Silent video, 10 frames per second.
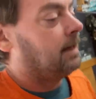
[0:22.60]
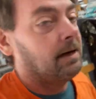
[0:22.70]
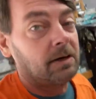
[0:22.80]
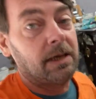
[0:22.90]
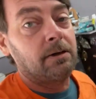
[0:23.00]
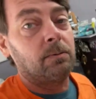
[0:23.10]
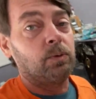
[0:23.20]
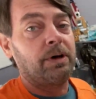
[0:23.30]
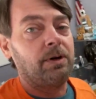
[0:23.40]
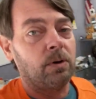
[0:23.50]
now getting them
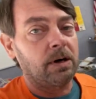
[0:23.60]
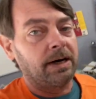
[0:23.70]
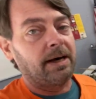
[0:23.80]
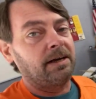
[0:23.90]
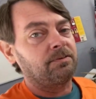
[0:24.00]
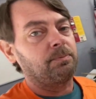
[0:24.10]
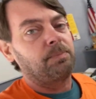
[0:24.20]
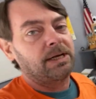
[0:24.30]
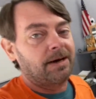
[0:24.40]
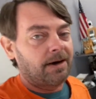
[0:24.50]
reorganized
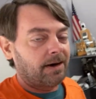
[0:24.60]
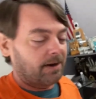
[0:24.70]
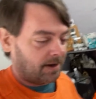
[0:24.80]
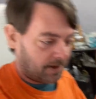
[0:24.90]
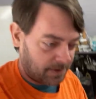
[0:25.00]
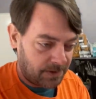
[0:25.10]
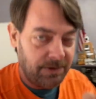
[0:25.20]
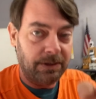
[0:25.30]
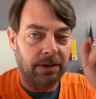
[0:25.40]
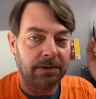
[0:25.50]

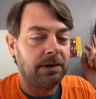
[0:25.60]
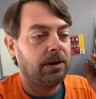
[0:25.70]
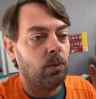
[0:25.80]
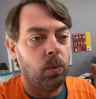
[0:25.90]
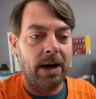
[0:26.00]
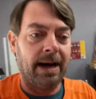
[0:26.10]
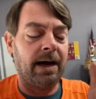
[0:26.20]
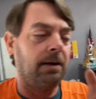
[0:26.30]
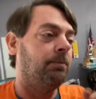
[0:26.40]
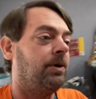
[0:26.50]
because, I'll tell you why
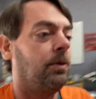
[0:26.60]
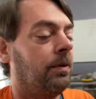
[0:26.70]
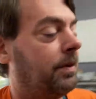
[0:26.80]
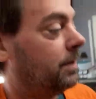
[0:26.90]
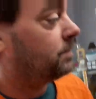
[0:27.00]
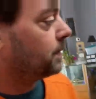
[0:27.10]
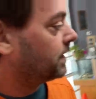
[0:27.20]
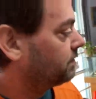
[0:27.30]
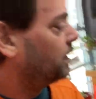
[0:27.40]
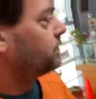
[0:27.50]
I'm doing this,
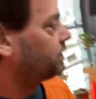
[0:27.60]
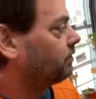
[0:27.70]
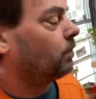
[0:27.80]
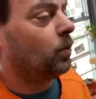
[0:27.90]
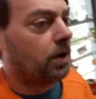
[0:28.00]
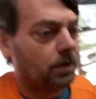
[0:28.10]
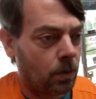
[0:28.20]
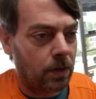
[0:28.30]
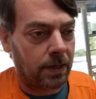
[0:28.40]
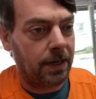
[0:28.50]
because most of them were
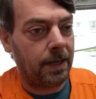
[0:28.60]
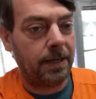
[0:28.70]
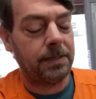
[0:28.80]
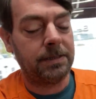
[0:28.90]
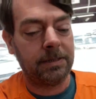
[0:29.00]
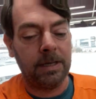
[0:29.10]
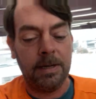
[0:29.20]
organized